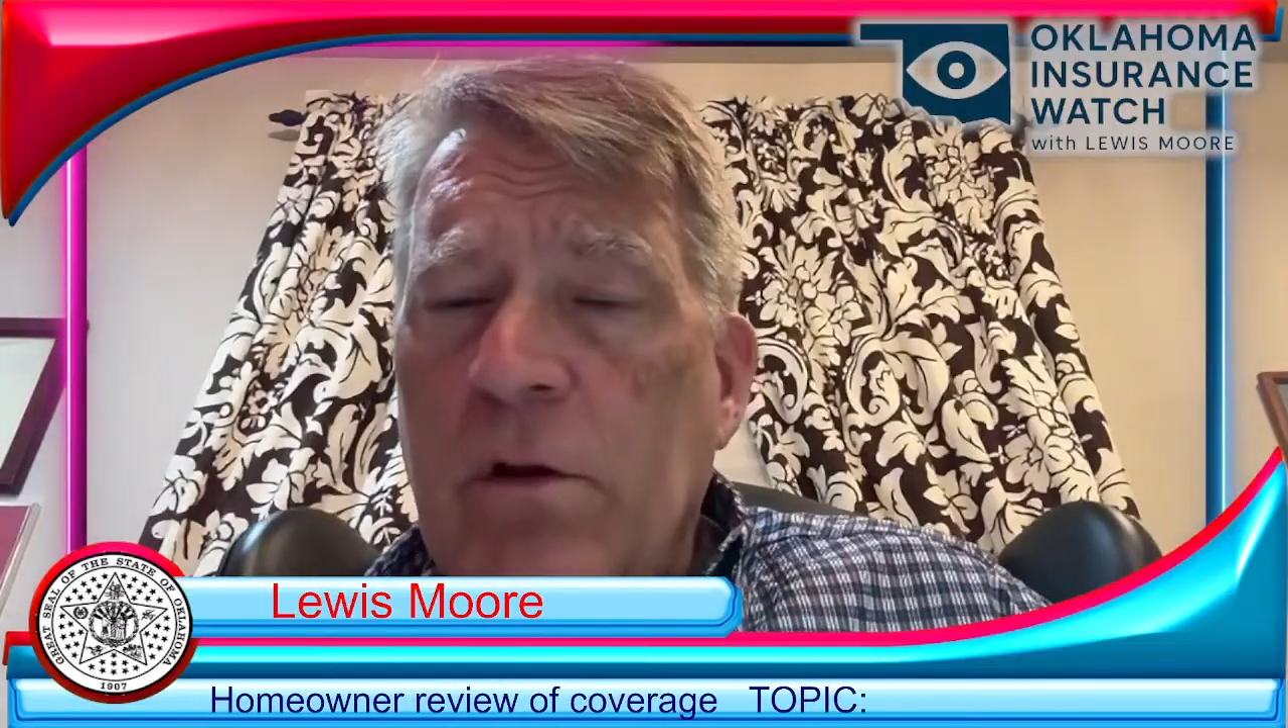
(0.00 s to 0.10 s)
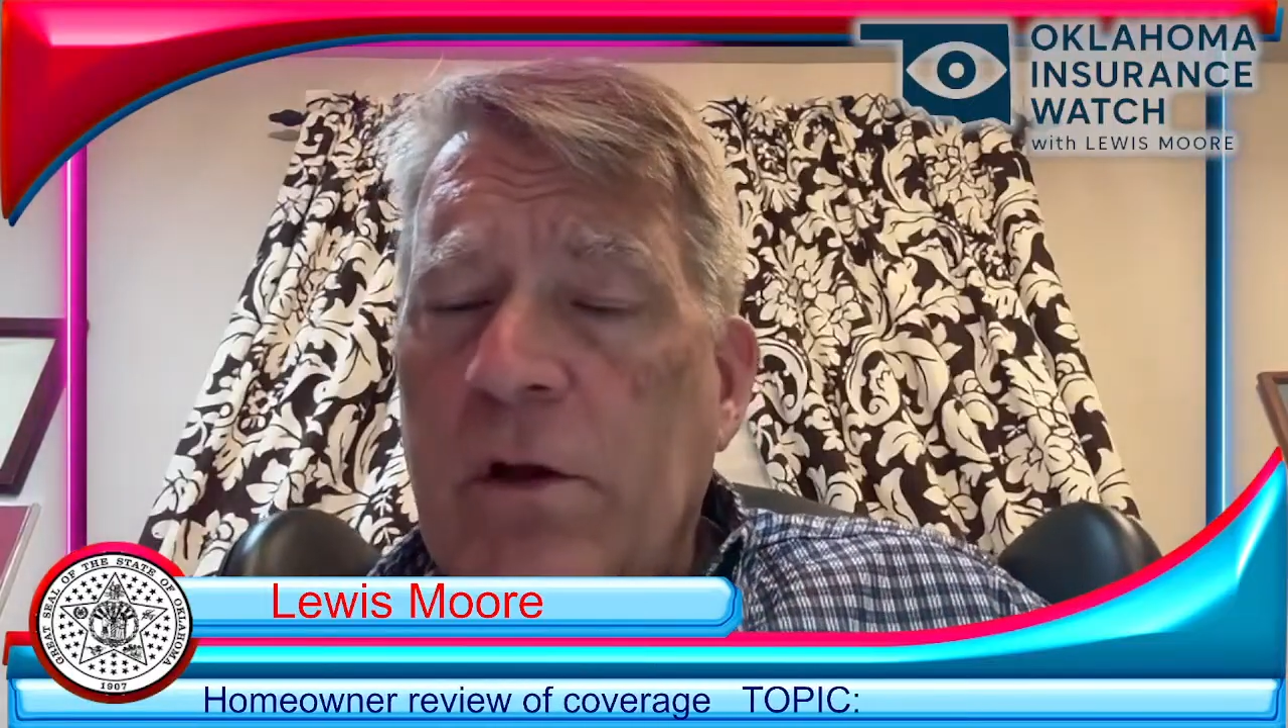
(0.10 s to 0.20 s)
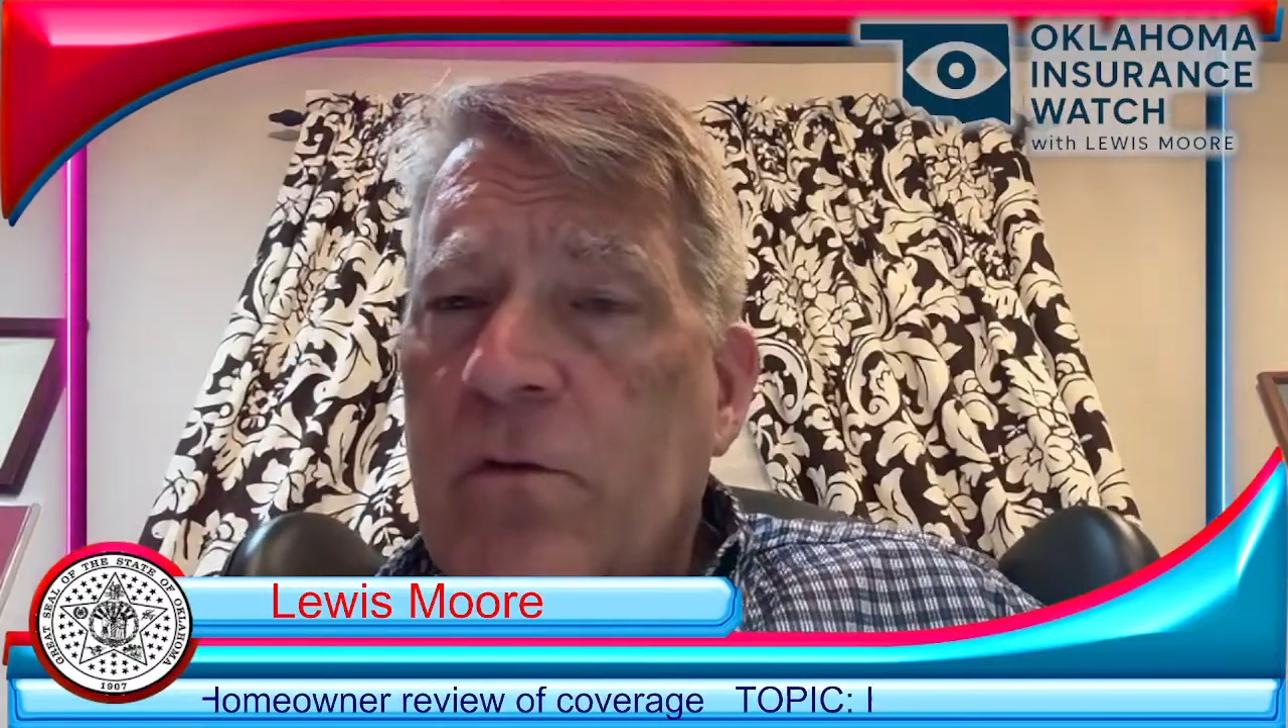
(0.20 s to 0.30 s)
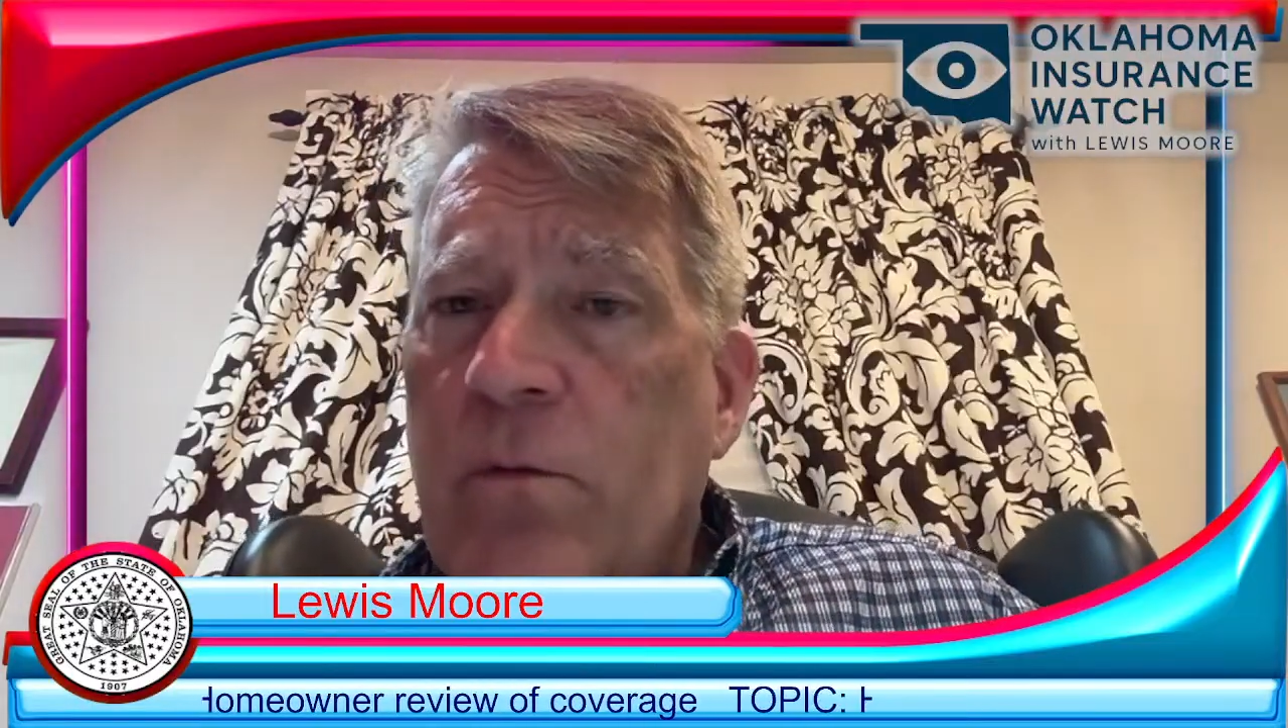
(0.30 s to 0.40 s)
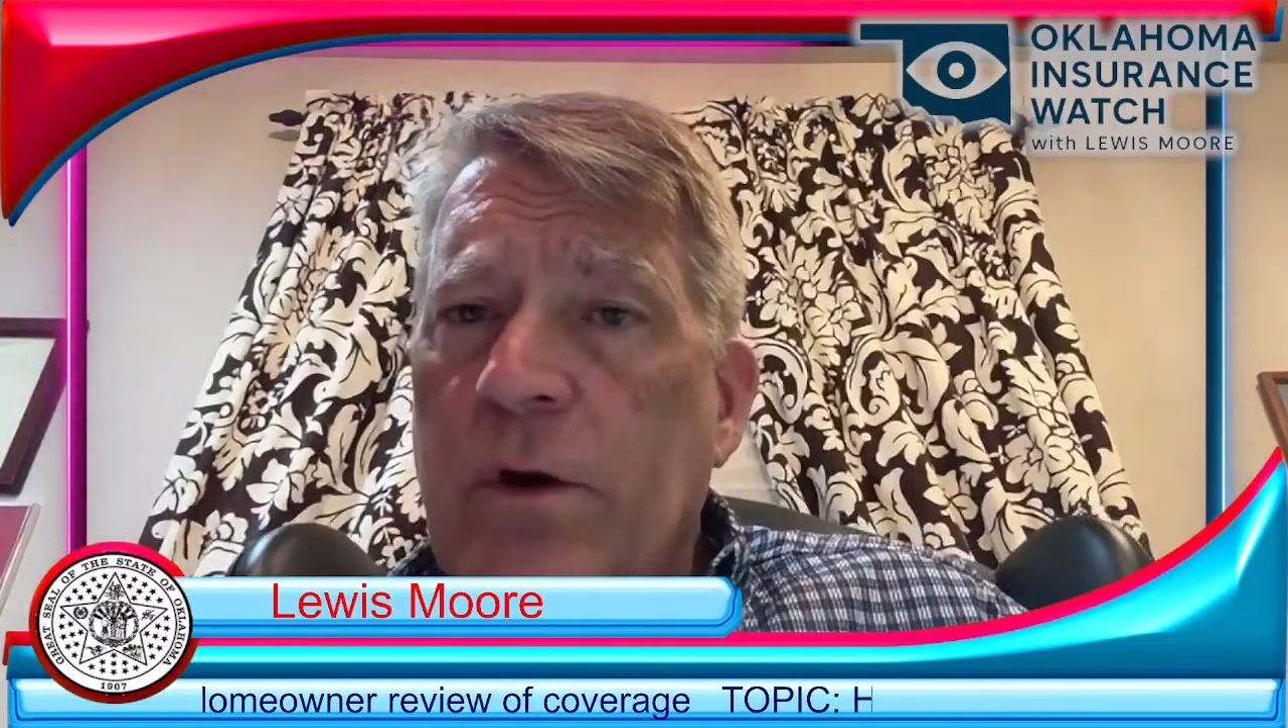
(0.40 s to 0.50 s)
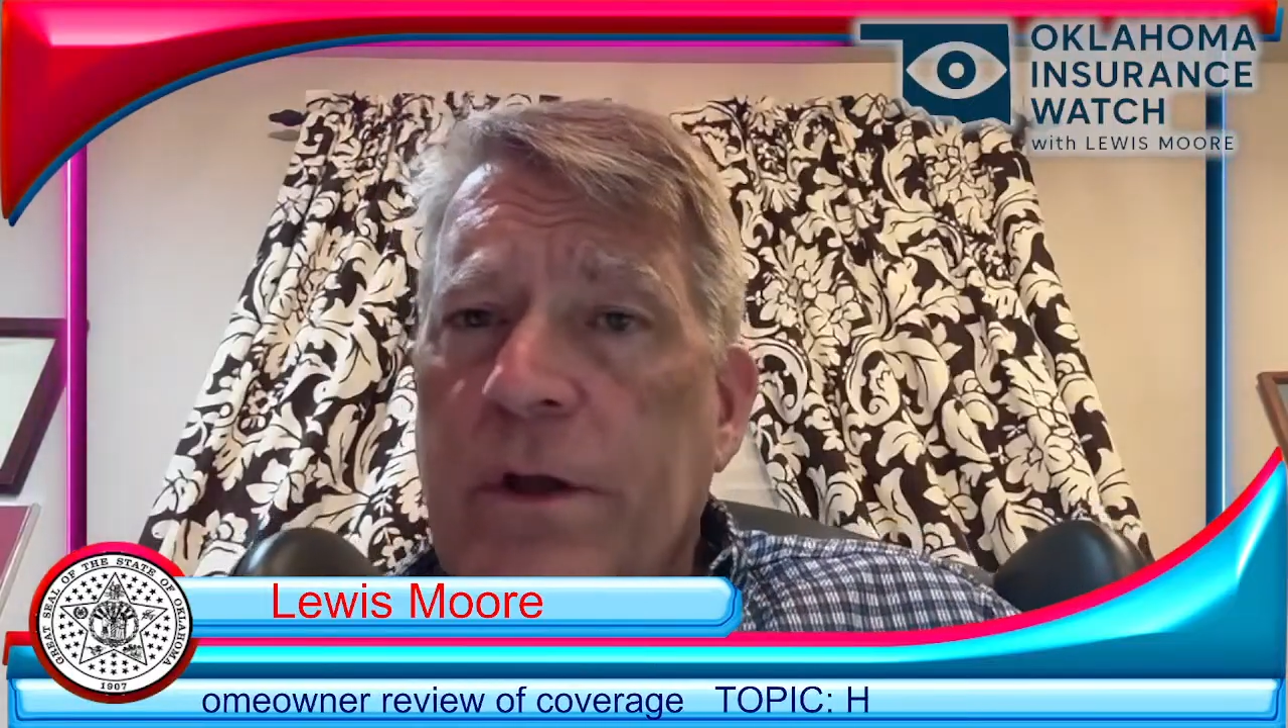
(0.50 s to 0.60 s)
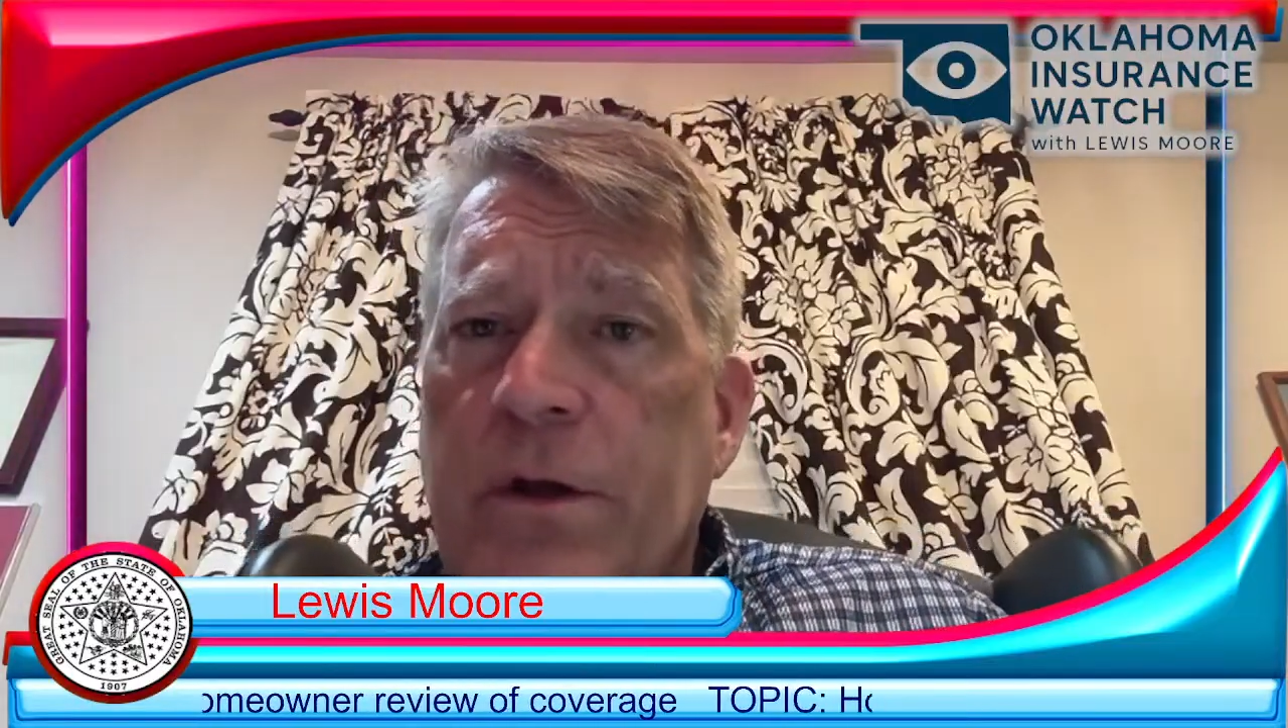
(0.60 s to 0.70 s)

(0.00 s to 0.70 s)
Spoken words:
looks really